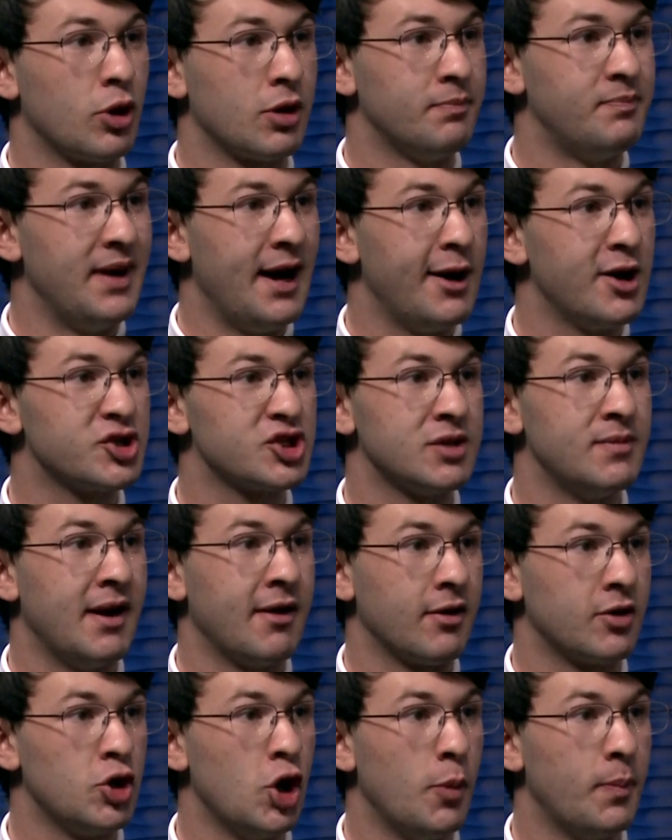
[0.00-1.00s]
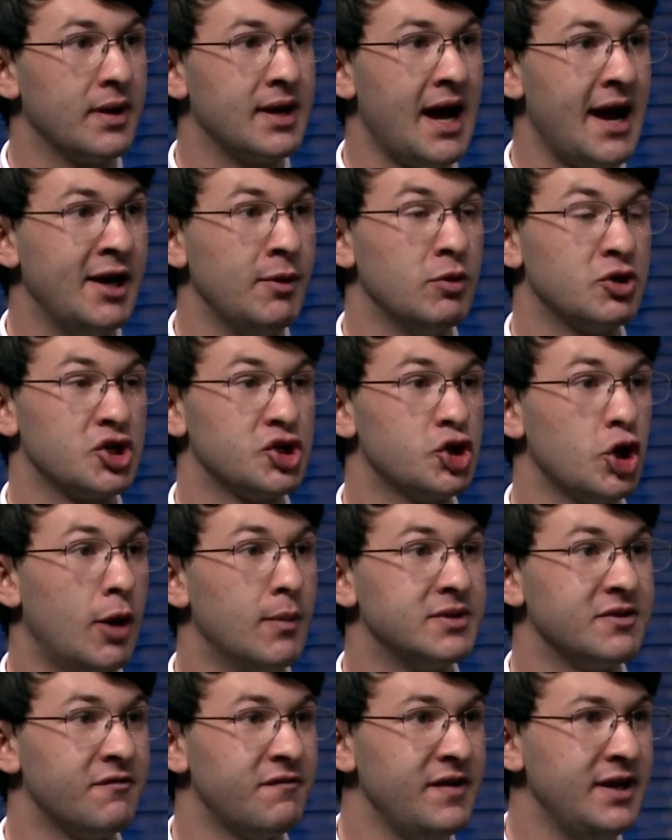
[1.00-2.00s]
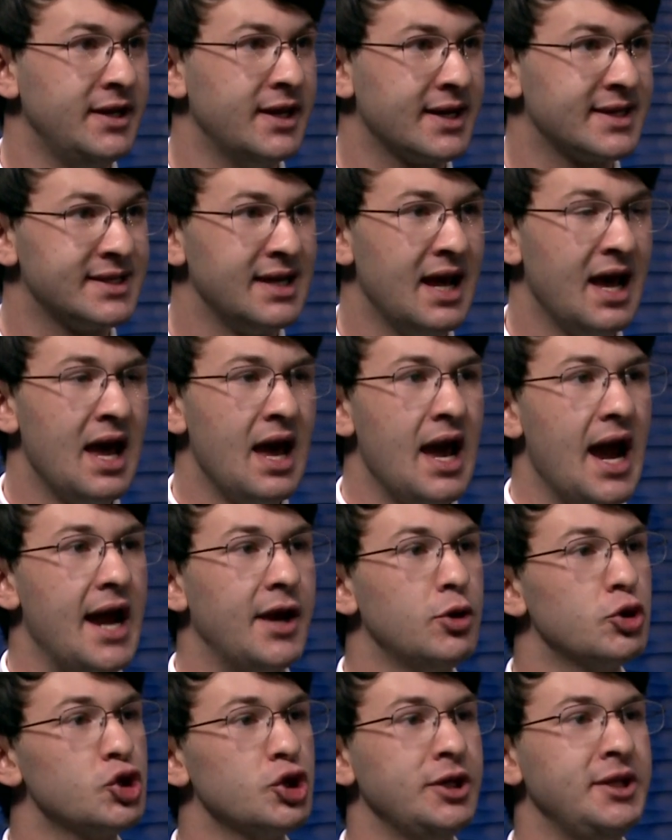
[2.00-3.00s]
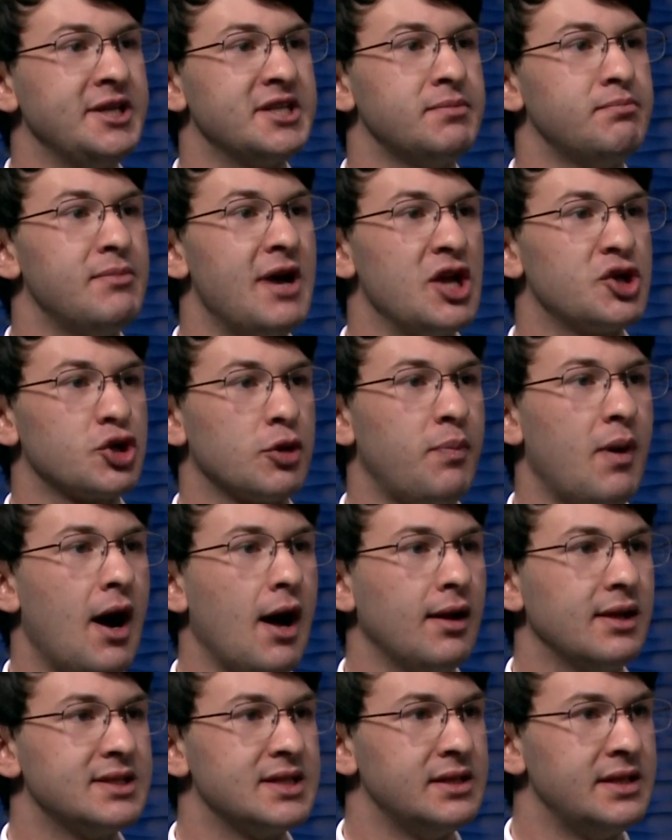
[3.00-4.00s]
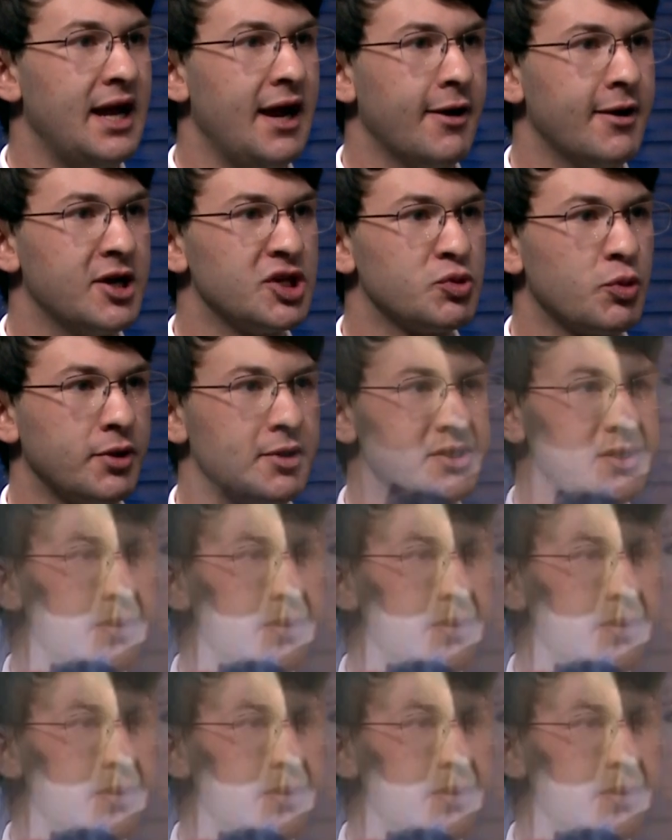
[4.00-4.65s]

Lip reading: more ballots from Maricopa County, which is home to Phoenix. And usually in these metropolitan areas where